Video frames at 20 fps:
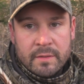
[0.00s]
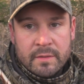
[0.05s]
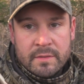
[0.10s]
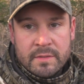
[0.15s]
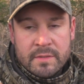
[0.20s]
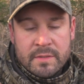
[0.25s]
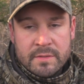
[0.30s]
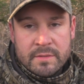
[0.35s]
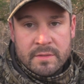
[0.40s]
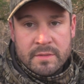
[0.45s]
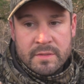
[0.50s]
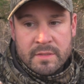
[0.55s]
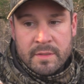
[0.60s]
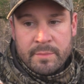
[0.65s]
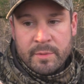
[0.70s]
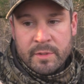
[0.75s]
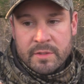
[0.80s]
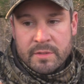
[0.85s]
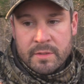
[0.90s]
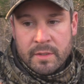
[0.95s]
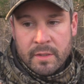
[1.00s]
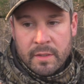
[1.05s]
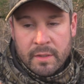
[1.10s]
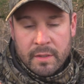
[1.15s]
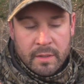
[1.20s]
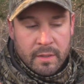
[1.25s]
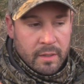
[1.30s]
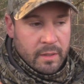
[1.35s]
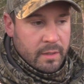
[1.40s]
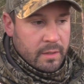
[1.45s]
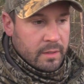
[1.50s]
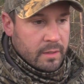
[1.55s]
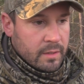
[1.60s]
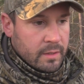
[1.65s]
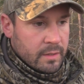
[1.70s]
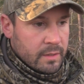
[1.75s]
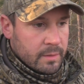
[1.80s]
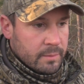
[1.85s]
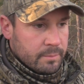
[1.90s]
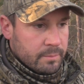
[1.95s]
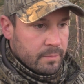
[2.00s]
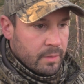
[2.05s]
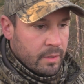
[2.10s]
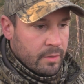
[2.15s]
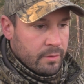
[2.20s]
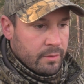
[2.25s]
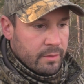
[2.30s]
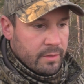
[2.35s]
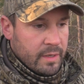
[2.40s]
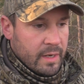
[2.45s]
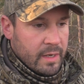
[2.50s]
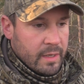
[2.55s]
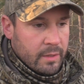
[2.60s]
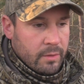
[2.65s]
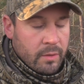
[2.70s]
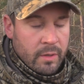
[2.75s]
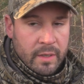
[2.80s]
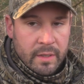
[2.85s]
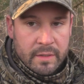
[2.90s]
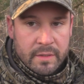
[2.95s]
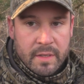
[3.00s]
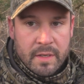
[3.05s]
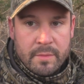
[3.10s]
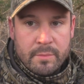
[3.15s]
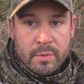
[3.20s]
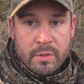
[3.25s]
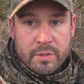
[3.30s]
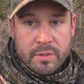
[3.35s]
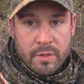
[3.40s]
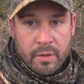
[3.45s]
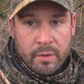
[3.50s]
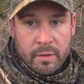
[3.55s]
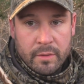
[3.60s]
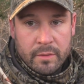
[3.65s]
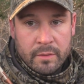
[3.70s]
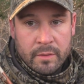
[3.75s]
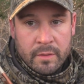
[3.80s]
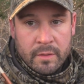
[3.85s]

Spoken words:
This is a Simmons 190 grain timber shark,